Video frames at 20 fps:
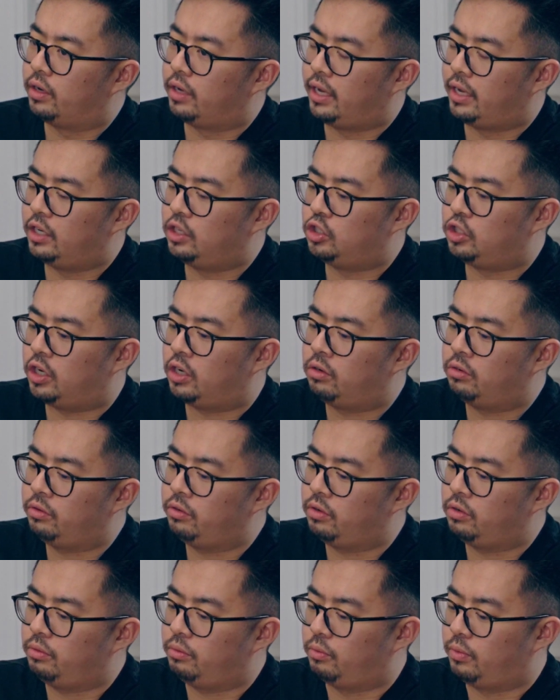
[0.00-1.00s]
In general
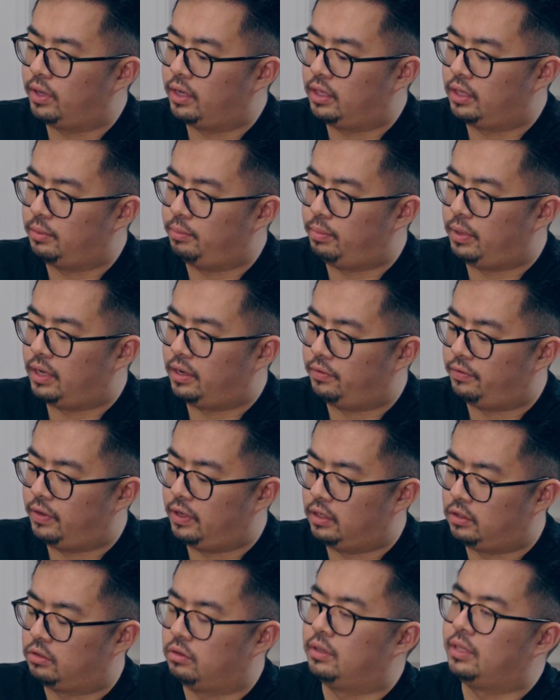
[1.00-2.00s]
though, one of the
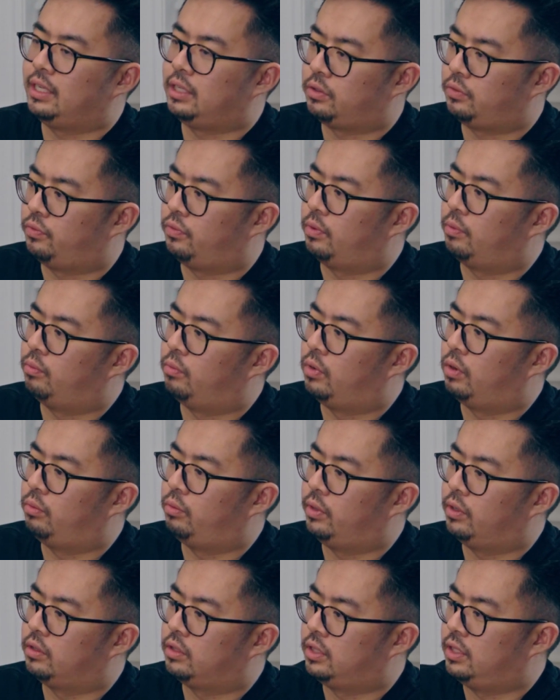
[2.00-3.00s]
benefits, or at least from what
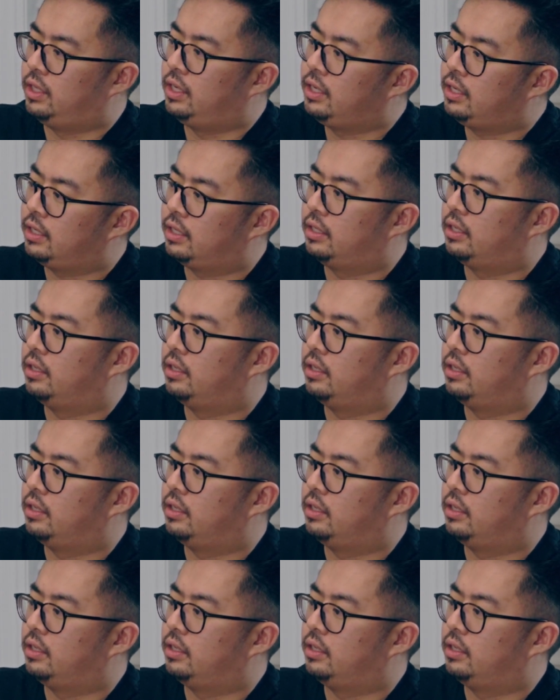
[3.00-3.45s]
we're seeing,